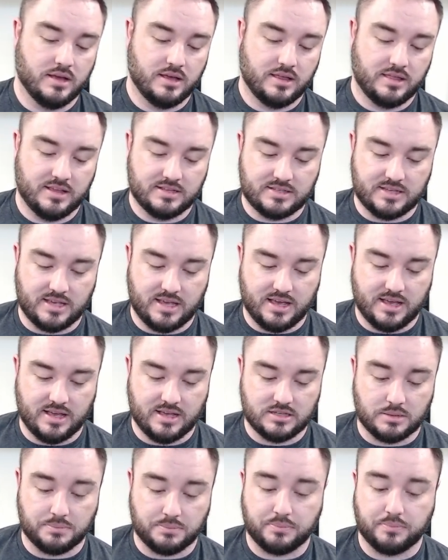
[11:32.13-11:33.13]
This
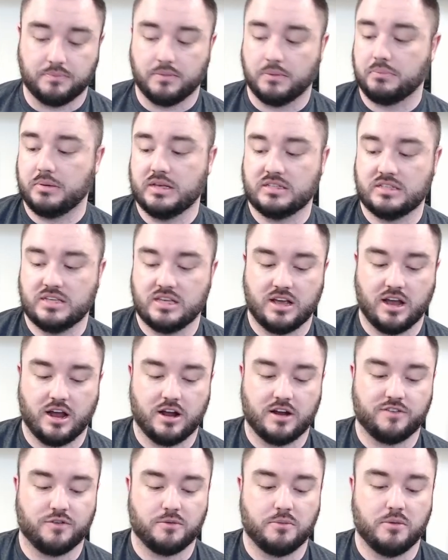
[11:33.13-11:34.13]
is PC
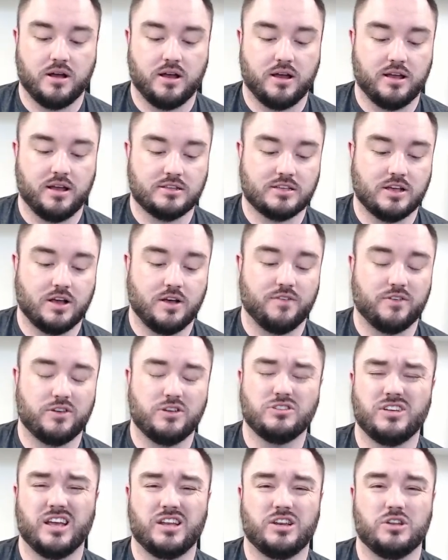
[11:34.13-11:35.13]
card for myself.
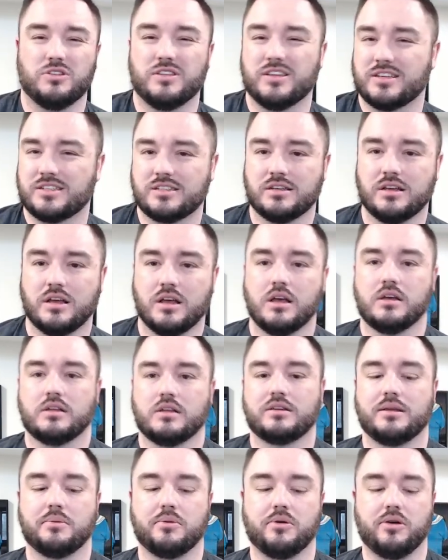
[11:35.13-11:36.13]
Usually I do this.
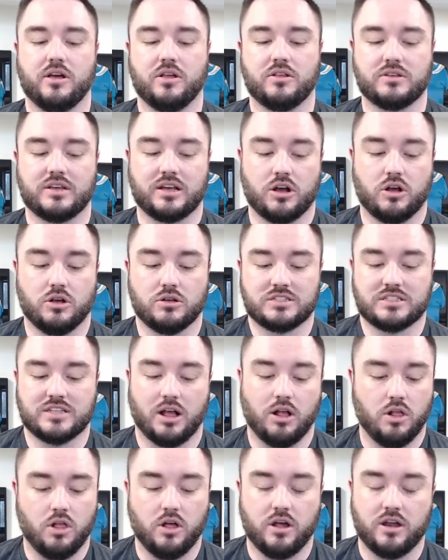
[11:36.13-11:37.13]
Typically, like I'll
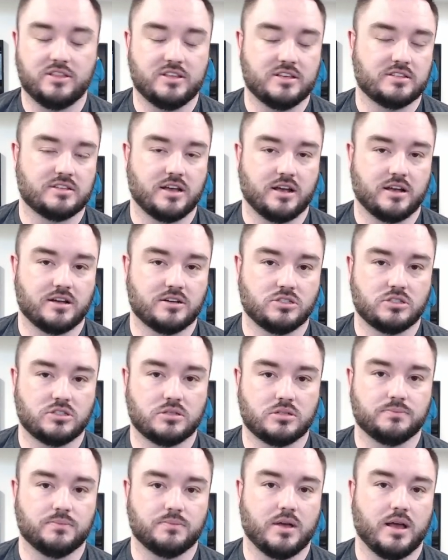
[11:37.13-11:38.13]
sell a lot of these
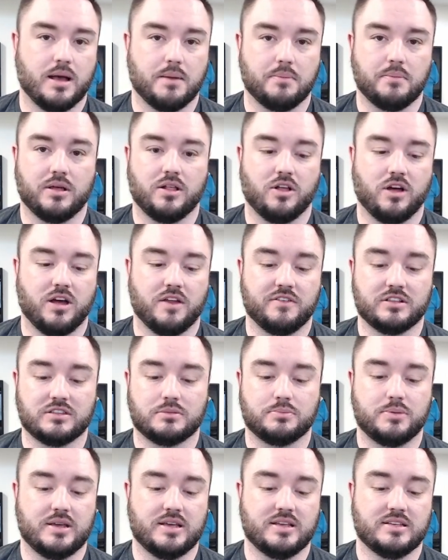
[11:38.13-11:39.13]
cards, uh, but a lot of it's
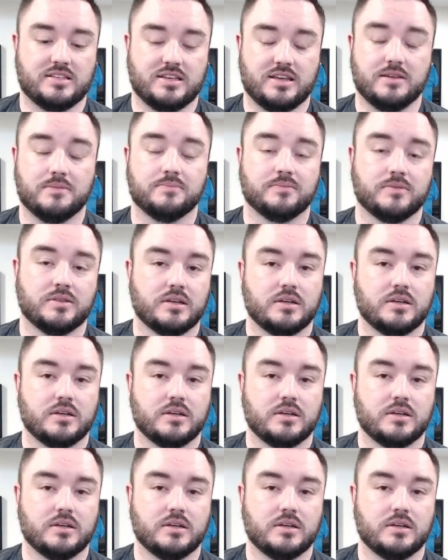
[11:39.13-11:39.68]
PC.